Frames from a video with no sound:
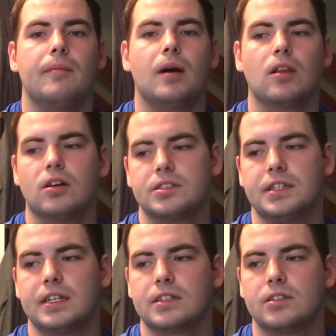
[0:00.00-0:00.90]
A lot of
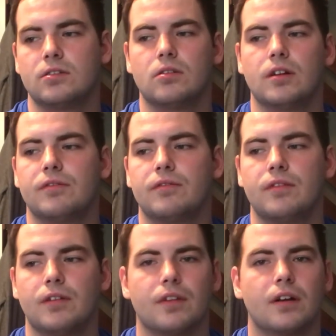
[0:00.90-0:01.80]
snakes, you know,
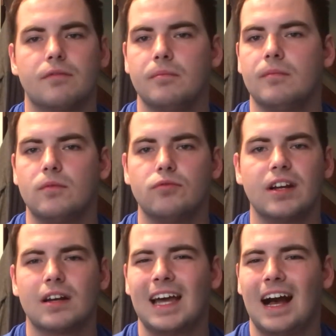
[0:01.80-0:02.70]
if they're
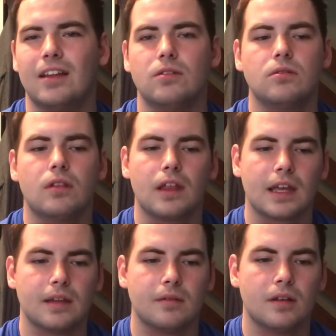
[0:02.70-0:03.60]
rarely handled, they
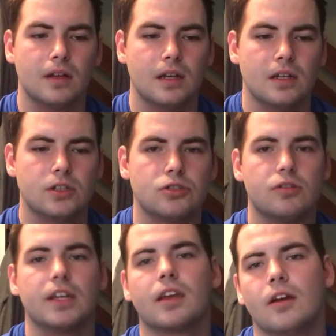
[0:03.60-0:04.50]
can
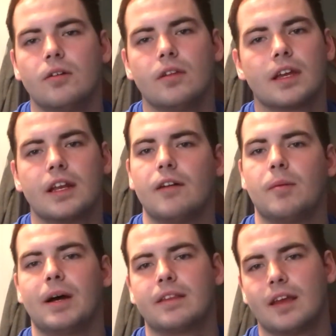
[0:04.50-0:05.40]
strike out, they can have a
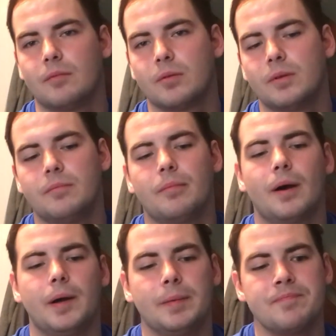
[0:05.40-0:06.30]
bad temperament. But